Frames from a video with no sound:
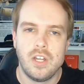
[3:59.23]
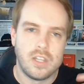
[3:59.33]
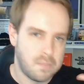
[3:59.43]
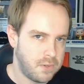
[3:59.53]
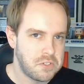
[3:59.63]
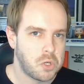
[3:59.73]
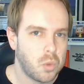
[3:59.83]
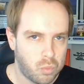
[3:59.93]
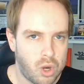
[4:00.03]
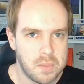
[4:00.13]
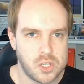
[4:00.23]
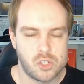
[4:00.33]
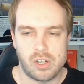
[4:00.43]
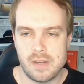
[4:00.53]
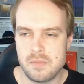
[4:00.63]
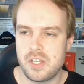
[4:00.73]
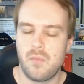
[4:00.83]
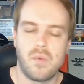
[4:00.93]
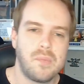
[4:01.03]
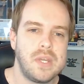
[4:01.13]
The movie's called Robot Dreams,
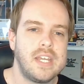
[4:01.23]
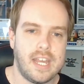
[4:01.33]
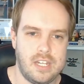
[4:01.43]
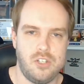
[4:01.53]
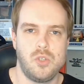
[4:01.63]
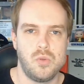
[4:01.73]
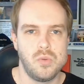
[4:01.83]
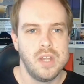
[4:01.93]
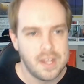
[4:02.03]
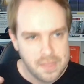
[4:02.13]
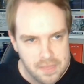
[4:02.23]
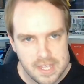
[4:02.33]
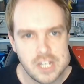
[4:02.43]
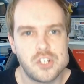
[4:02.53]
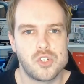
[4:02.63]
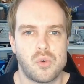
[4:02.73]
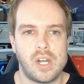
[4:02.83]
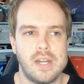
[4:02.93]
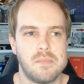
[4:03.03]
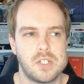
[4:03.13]
and when we get into these
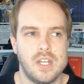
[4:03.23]
dreams,